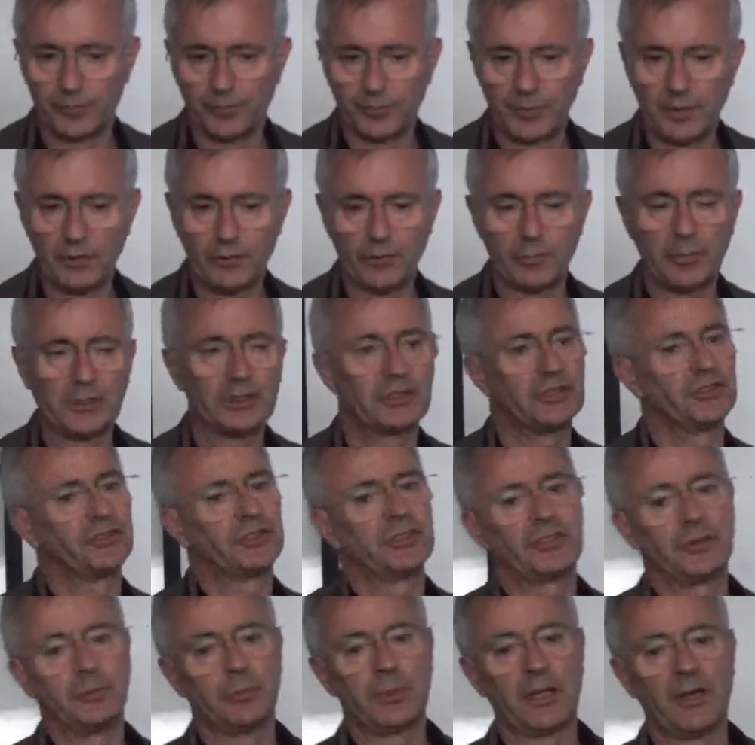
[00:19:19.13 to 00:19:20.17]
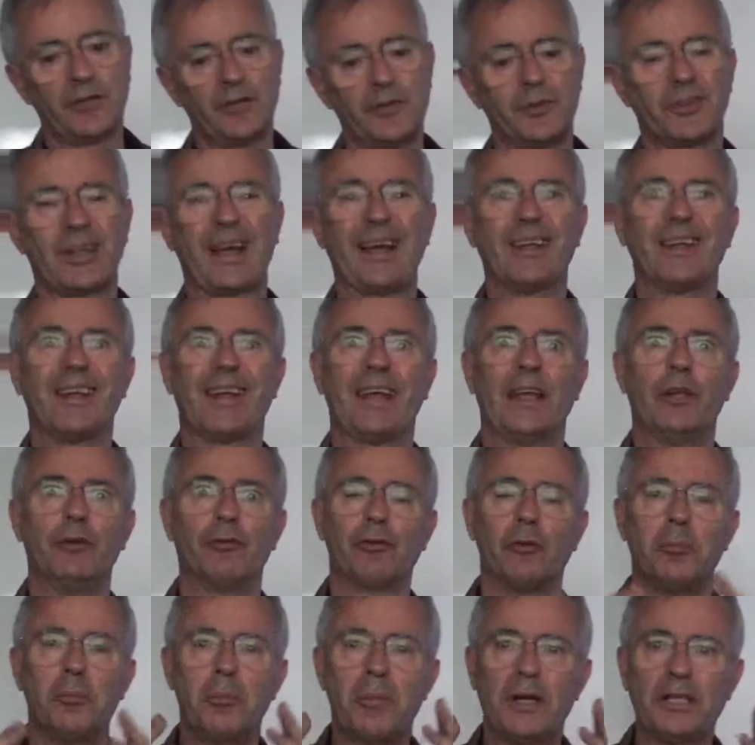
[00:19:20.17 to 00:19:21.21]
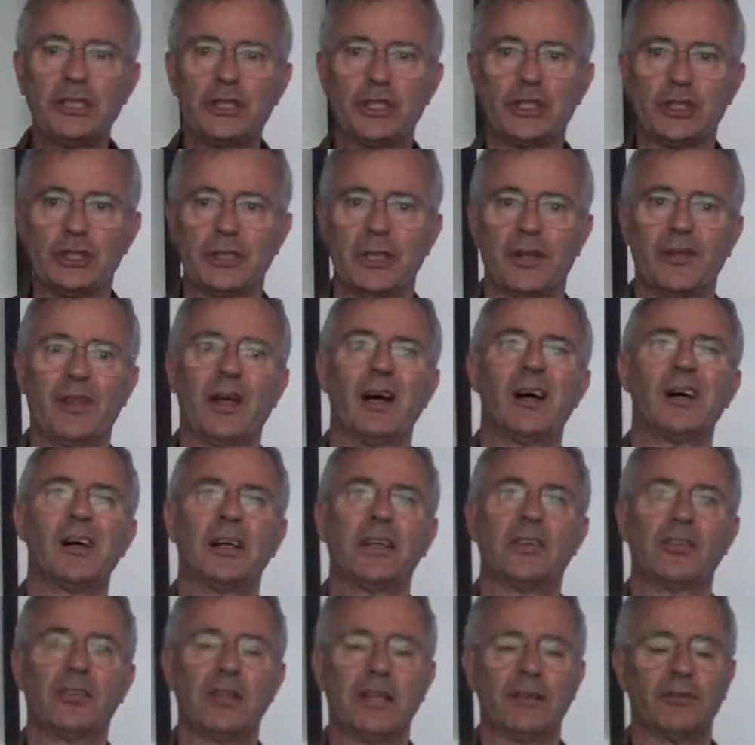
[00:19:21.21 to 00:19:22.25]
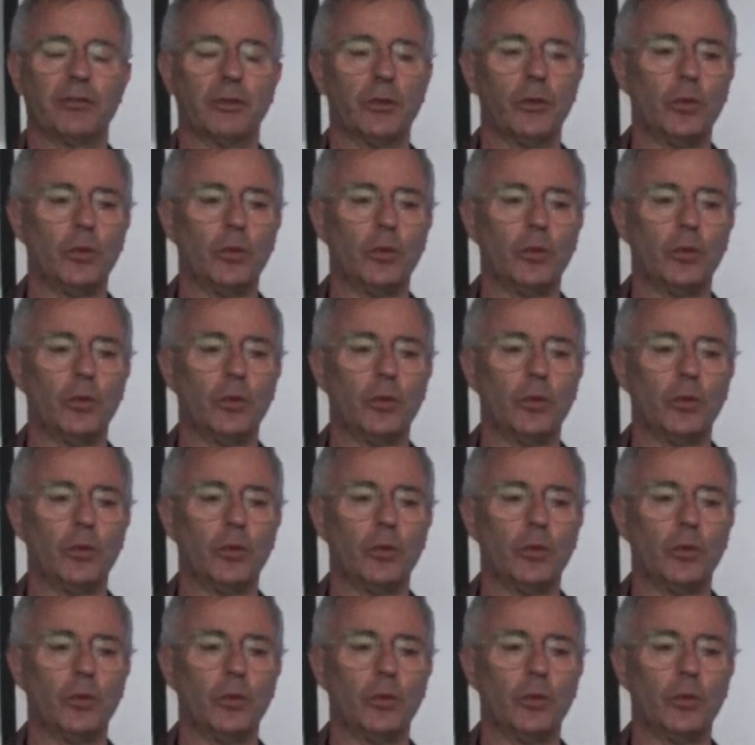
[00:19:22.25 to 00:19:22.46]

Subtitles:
information system governance, and information at the highest level.